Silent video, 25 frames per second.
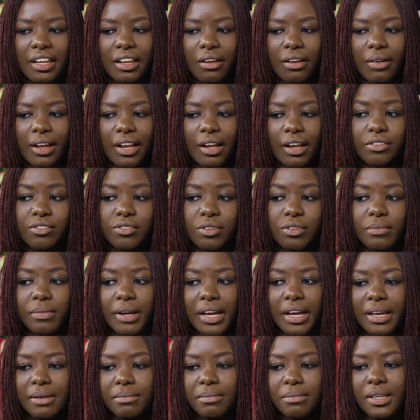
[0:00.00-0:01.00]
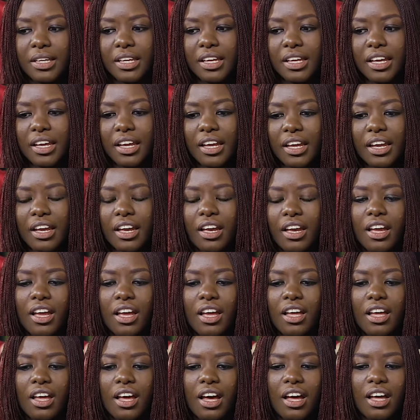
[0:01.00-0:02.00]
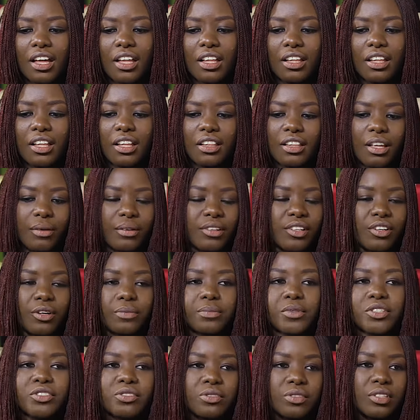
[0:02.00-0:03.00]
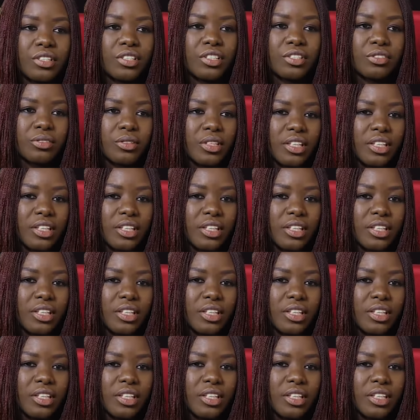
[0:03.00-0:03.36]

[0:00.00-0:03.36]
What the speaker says: I was doing my MBA, there was an opportunity to